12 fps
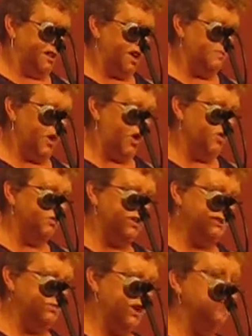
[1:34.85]
Come hold
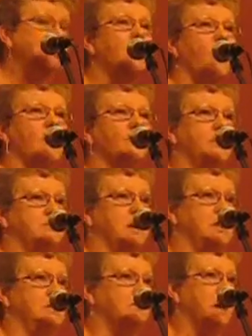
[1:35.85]
this window up for
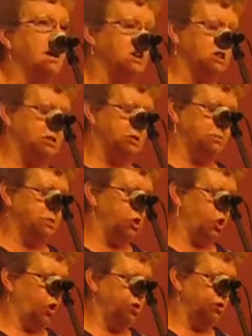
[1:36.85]
me, the mechanism's
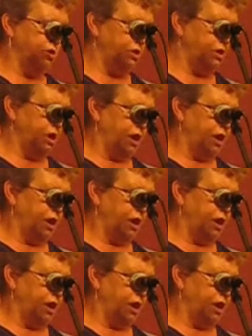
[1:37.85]
gone.